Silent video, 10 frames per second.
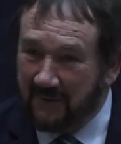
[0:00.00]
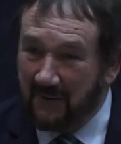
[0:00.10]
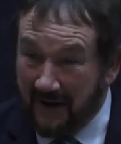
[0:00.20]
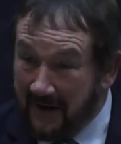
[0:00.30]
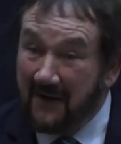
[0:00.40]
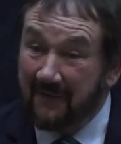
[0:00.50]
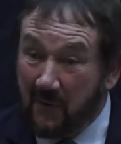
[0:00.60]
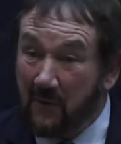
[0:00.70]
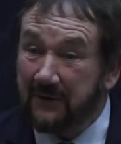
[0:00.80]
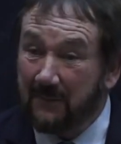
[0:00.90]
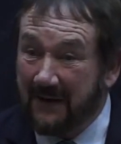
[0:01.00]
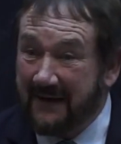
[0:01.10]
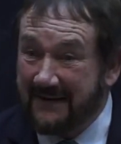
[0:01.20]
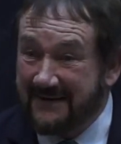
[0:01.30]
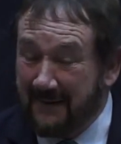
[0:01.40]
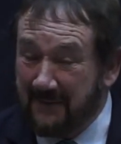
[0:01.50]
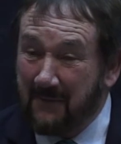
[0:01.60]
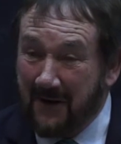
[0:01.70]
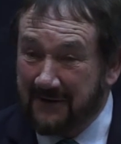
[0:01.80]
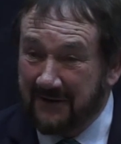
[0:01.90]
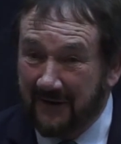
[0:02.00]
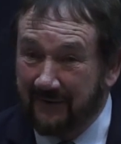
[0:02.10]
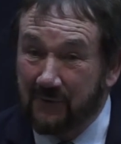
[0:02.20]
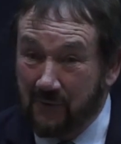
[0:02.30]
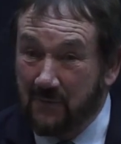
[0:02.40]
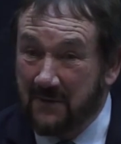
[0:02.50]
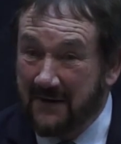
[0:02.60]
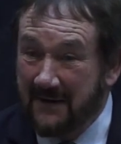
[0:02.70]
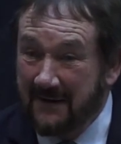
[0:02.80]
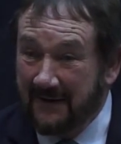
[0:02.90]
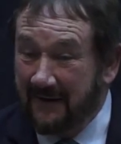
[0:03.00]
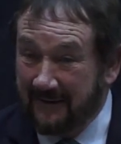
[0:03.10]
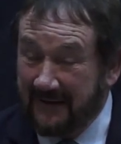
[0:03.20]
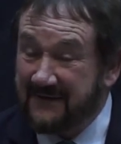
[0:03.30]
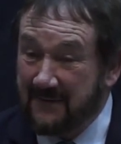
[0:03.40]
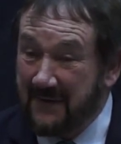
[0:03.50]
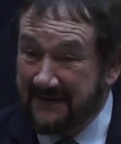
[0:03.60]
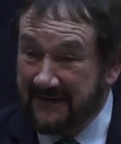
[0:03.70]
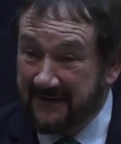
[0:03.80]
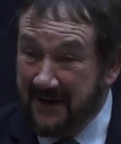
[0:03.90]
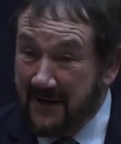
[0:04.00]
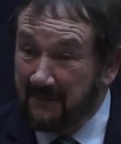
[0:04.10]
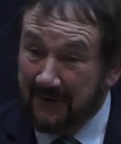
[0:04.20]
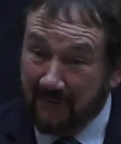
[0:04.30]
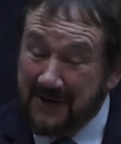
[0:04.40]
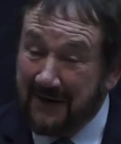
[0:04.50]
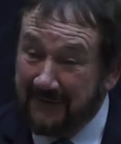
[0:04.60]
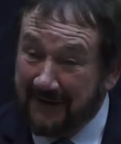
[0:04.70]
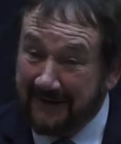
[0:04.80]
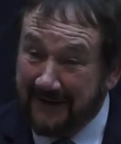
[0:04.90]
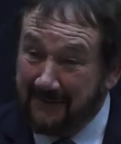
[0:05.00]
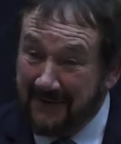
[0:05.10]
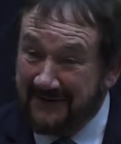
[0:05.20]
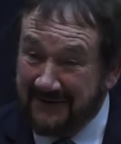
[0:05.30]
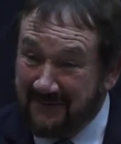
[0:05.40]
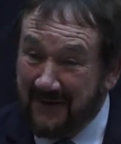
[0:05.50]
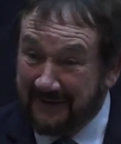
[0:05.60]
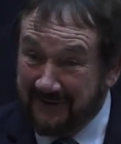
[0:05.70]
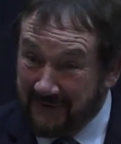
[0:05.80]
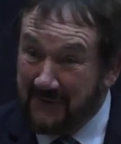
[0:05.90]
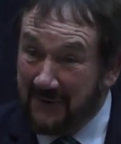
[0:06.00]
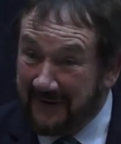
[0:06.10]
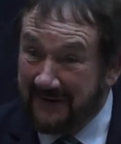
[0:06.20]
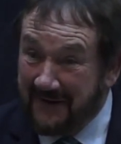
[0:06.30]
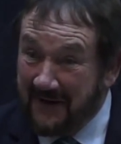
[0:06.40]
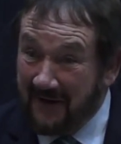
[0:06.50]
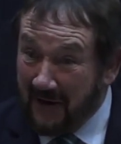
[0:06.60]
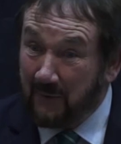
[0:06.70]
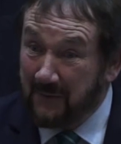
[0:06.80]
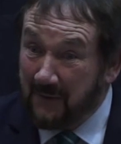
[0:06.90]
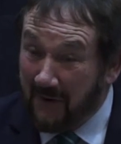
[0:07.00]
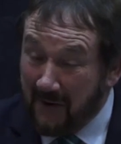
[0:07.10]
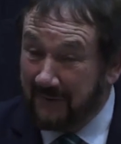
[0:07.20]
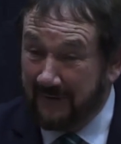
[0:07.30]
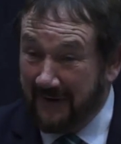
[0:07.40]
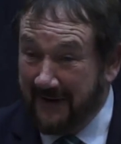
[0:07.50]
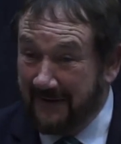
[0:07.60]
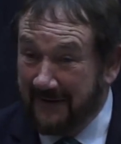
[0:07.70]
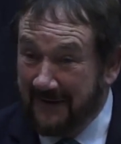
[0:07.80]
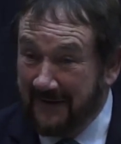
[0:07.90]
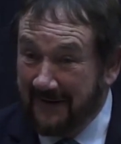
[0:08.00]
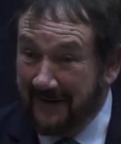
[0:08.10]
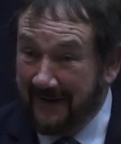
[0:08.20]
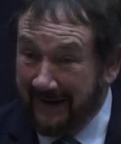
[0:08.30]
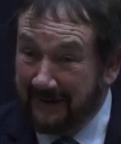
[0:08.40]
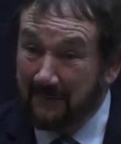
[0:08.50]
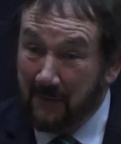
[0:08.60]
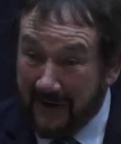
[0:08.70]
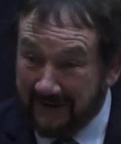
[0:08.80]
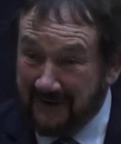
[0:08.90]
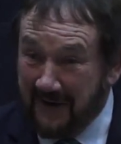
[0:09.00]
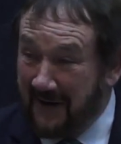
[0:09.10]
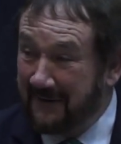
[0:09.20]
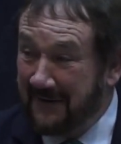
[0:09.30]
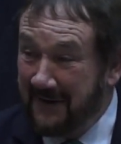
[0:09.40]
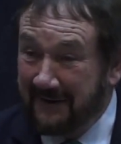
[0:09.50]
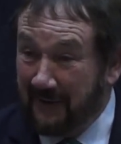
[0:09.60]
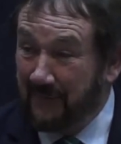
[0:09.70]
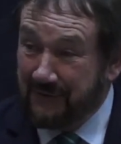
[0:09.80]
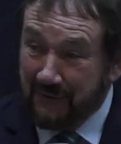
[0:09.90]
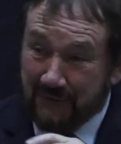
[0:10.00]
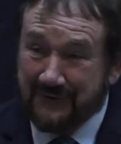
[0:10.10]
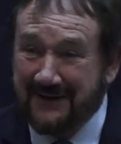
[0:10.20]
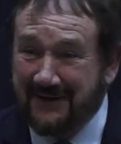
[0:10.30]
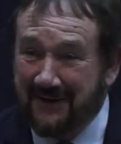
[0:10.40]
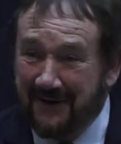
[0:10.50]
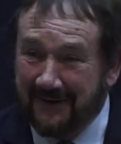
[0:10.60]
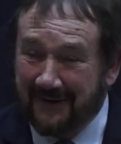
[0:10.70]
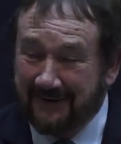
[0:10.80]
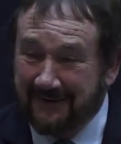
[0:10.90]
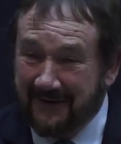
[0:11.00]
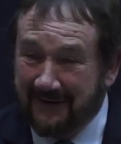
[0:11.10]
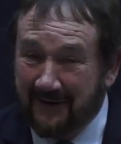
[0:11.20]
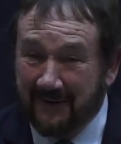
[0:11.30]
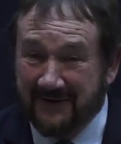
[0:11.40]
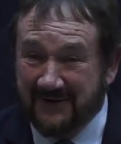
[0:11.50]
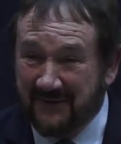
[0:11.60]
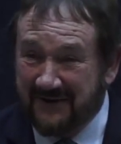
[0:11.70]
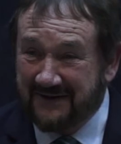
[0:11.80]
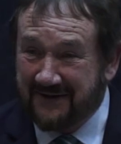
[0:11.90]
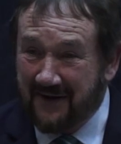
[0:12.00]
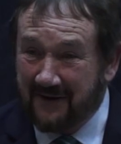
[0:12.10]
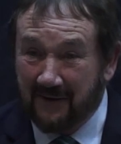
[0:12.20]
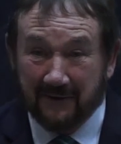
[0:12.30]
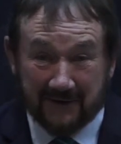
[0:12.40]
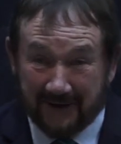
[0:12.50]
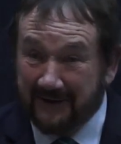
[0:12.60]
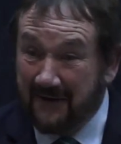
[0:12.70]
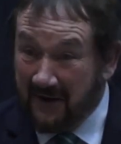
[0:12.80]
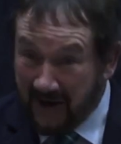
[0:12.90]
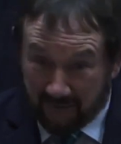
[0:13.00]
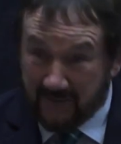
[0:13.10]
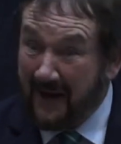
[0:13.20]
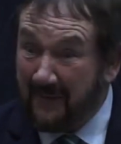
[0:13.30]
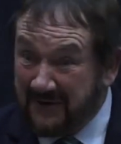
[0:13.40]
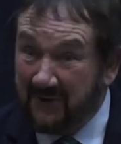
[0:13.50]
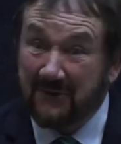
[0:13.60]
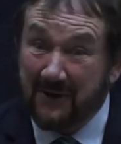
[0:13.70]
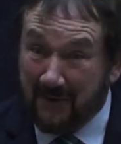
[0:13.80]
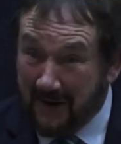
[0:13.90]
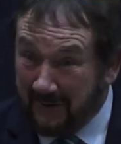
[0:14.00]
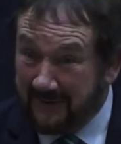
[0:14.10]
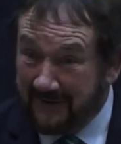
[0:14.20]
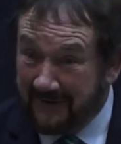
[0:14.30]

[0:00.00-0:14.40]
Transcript: colorblind, they want to please and be part of the group. And that's the message. But if we have to get that message back, you know what? I would be proud if I had bred a dog that was used as an autism assist dog or a guide. I would be absolutely proud.